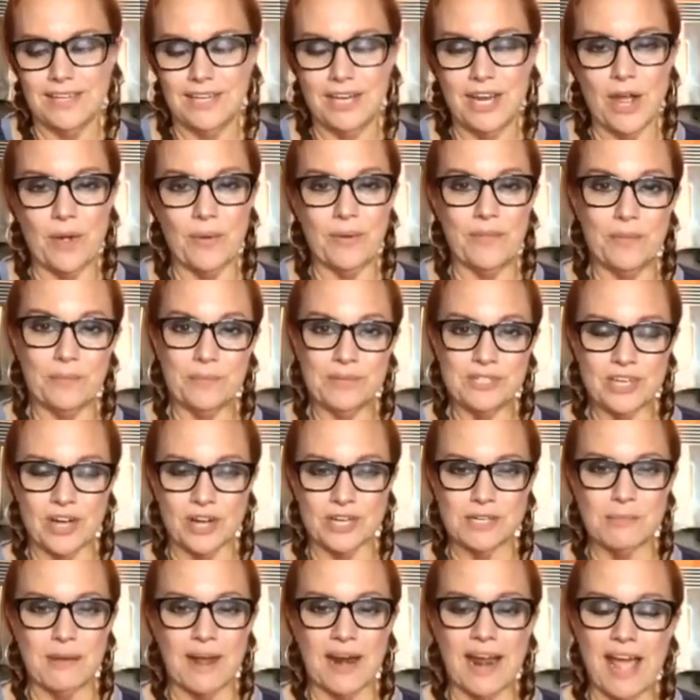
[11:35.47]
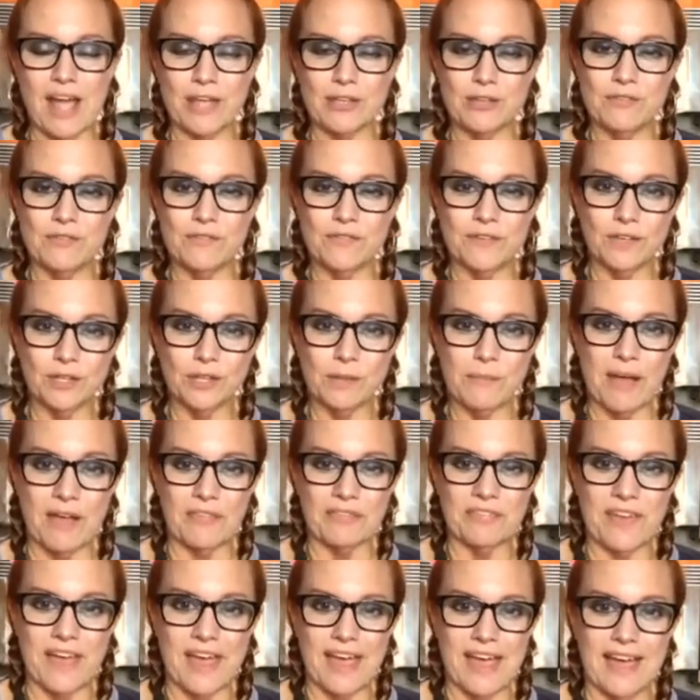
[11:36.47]
you know, and then we talked about how you feel
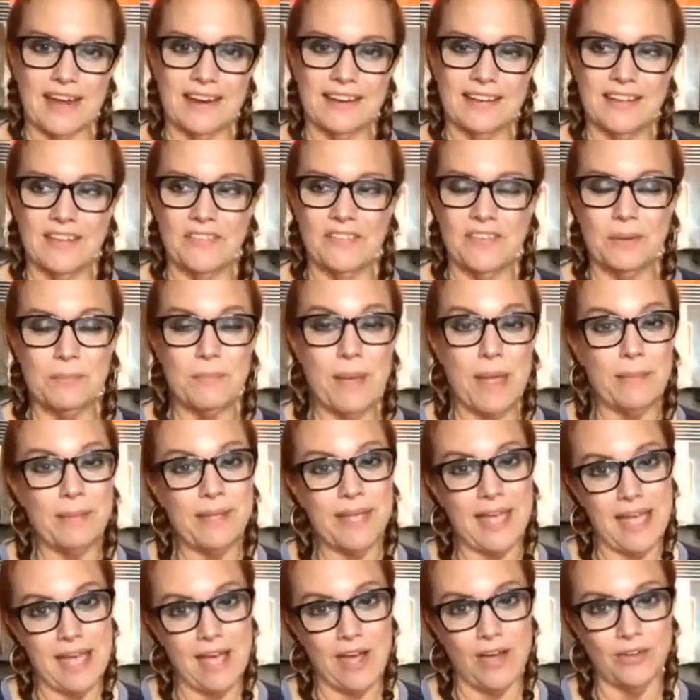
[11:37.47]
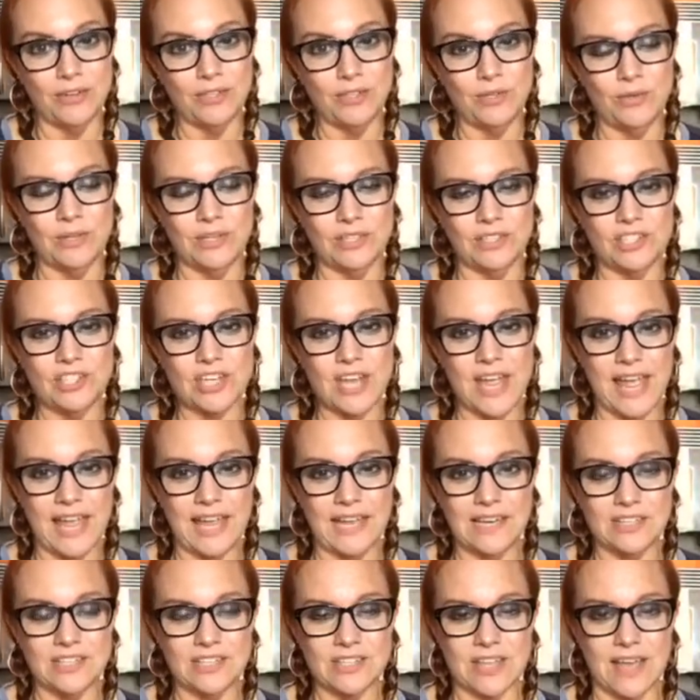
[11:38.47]
about that and then maybe how you can
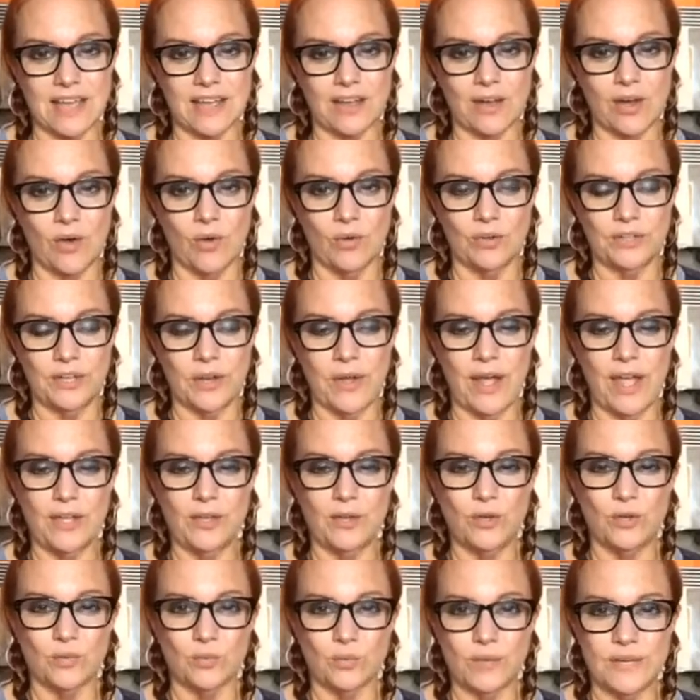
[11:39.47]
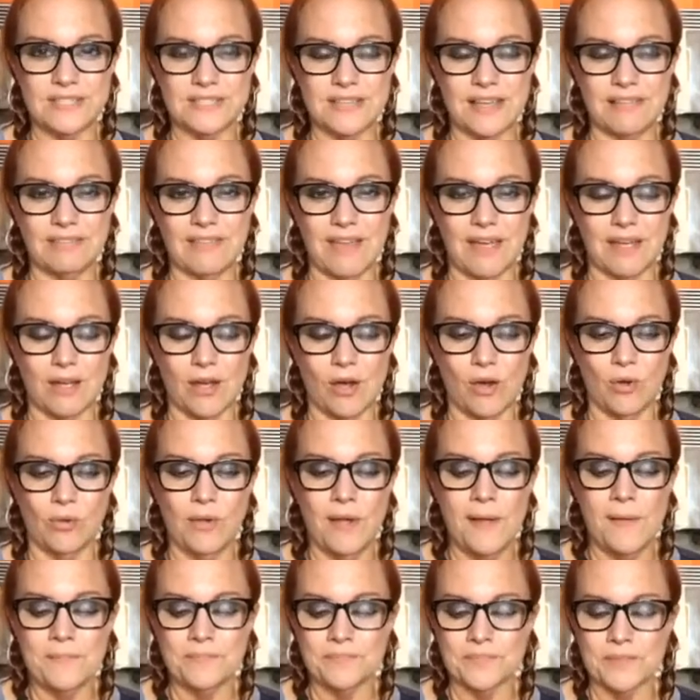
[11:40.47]
change that goal, you know, how you can reset that
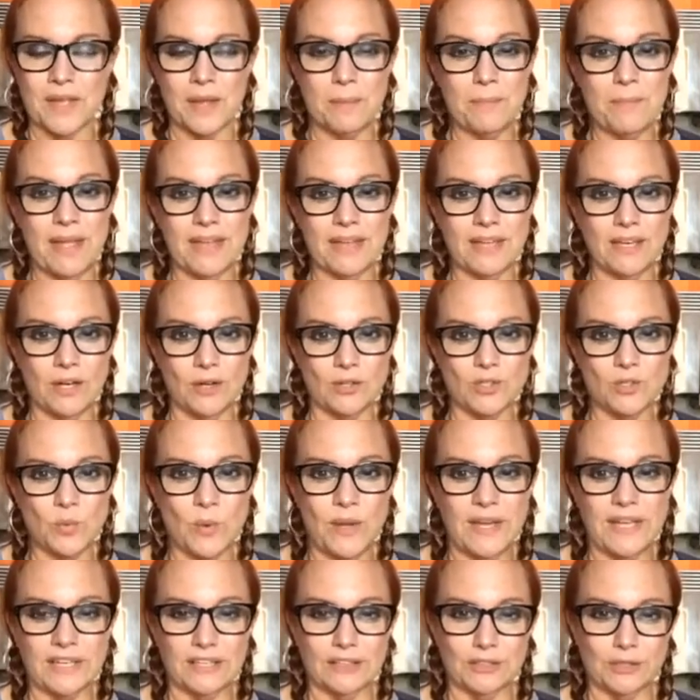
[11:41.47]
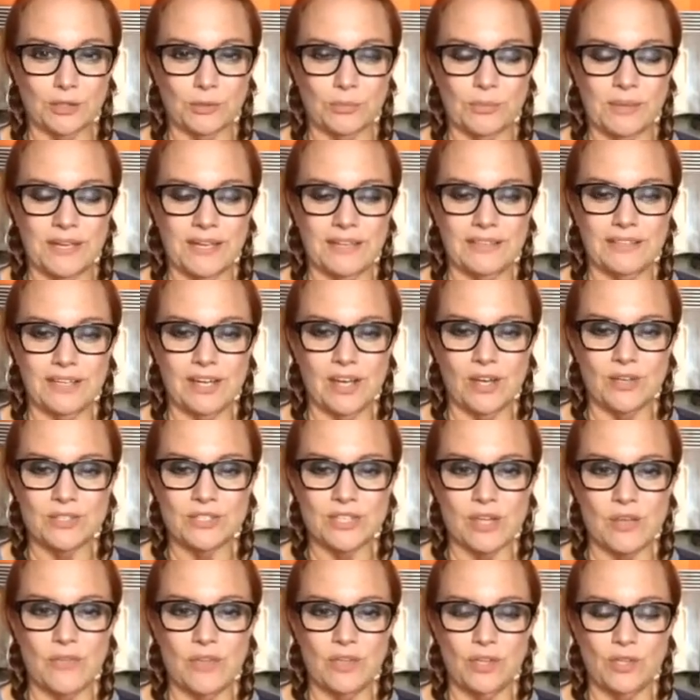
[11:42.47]
goal and make you know tweak it a little bit you know
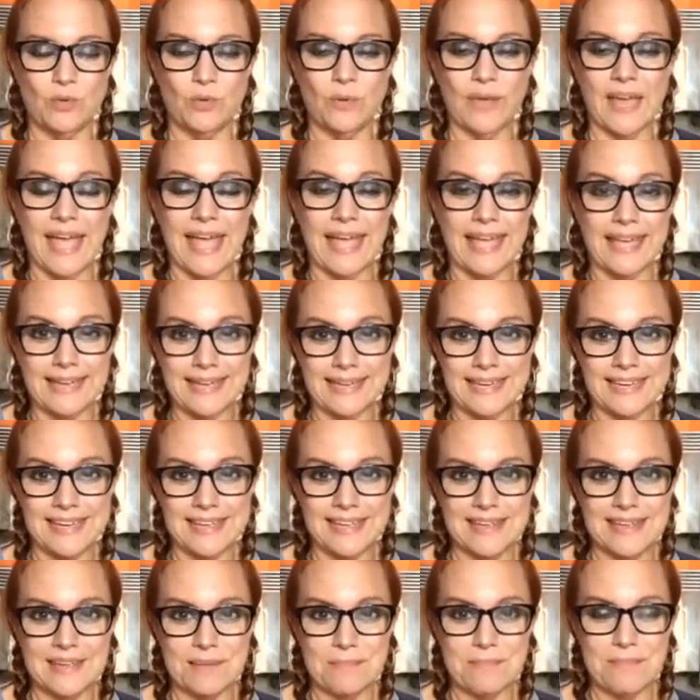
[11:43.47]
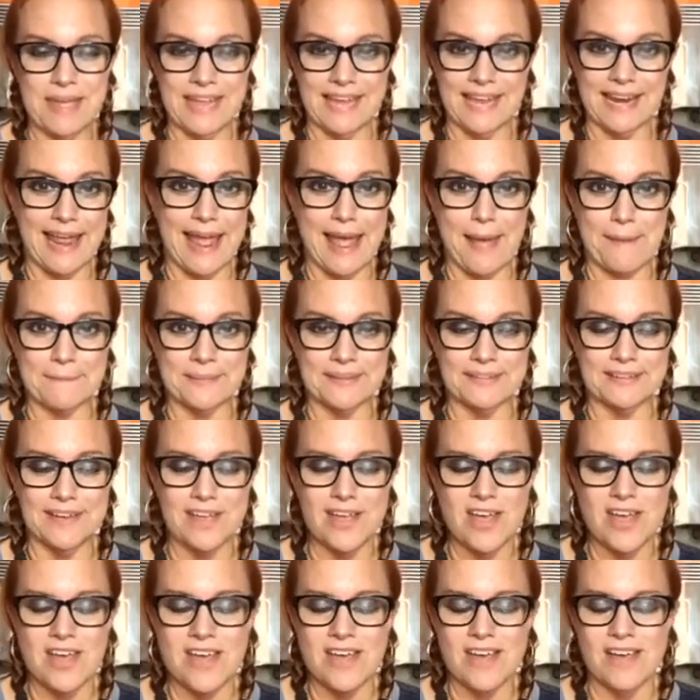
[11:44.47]
so that you can make it
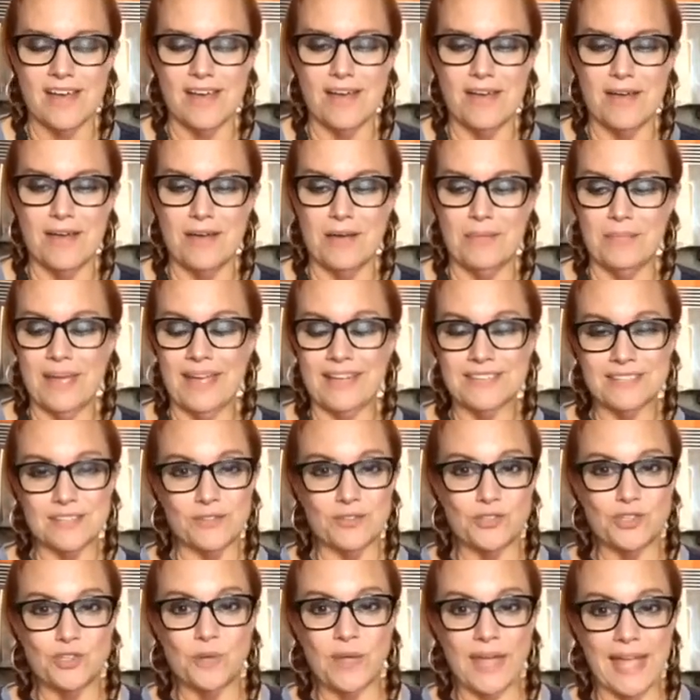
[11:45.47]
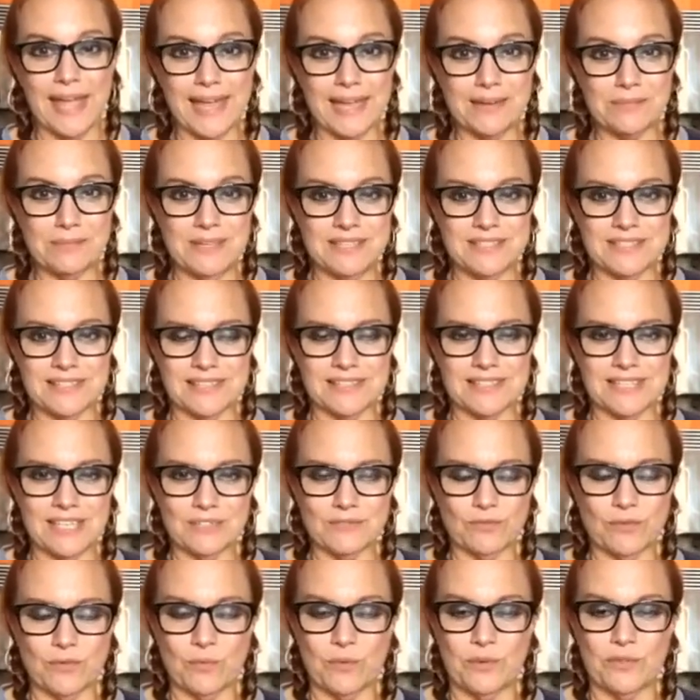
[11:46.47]
happen um, and so that you can be
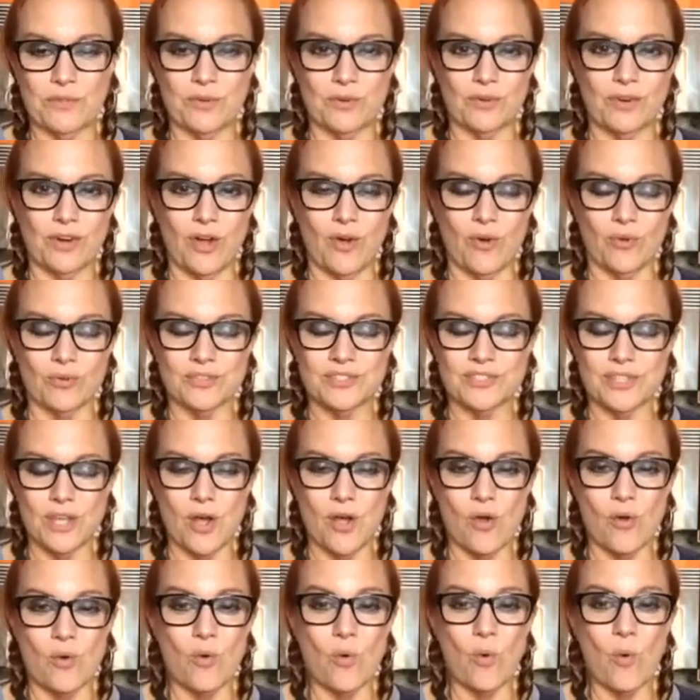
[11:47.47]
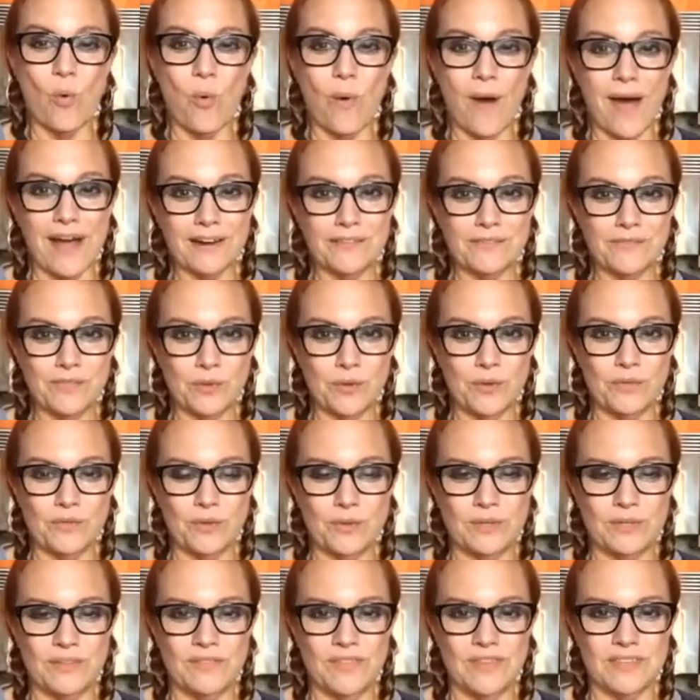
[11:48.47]
successful with your goal so quite a few
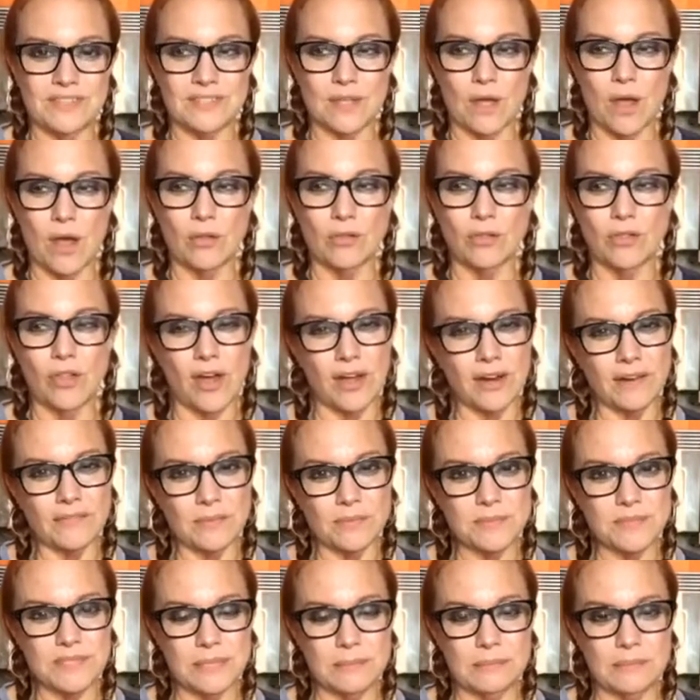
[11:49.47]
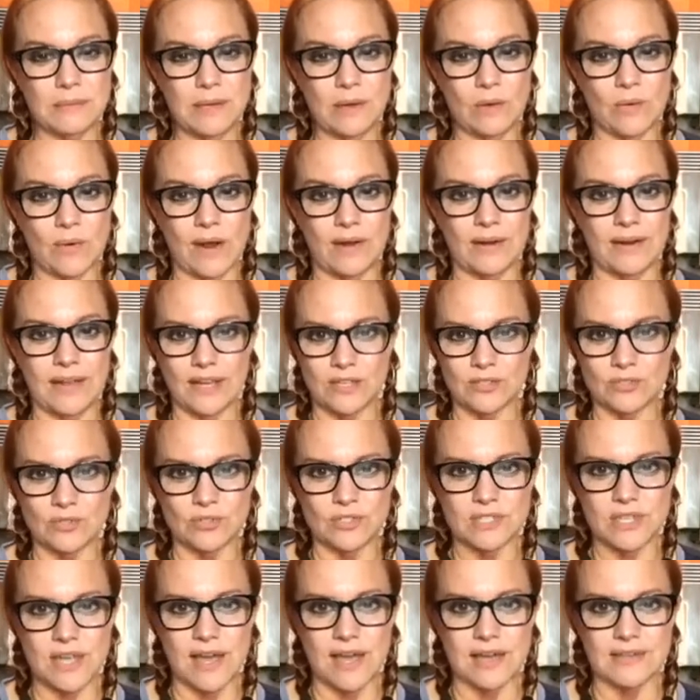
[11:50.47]
of you did this a lot of them seem to be around
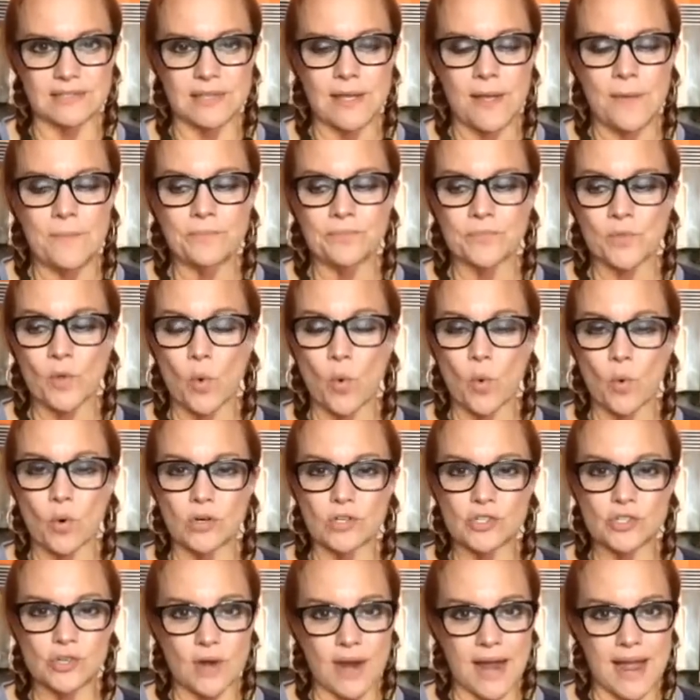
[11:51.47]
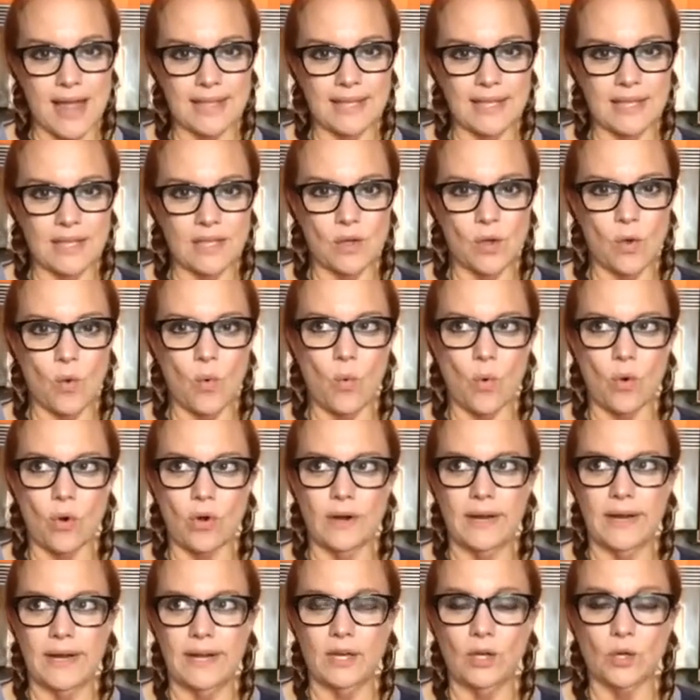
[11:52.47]
exercise or tracking
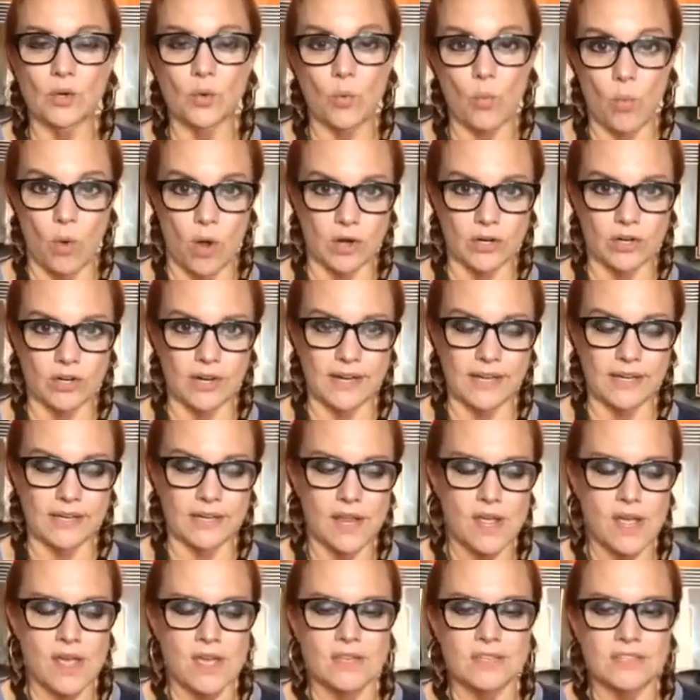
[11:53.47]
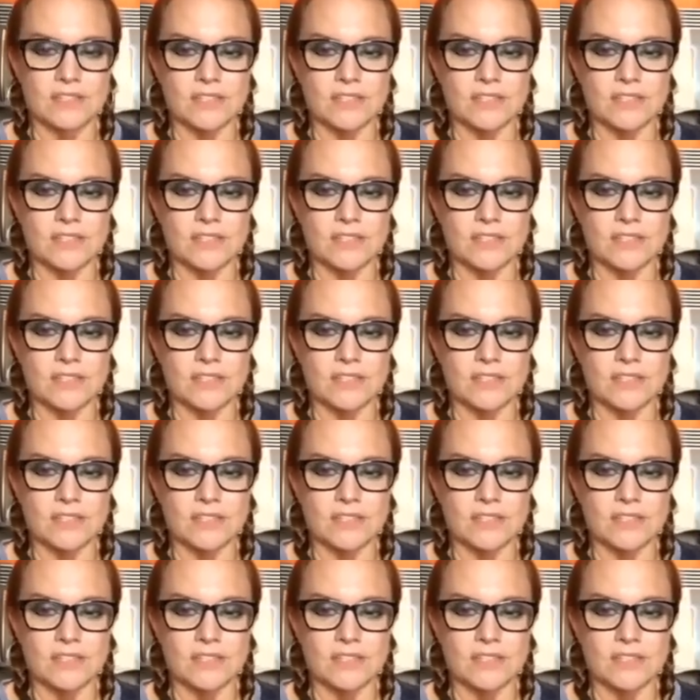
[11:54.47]
or getting your water in.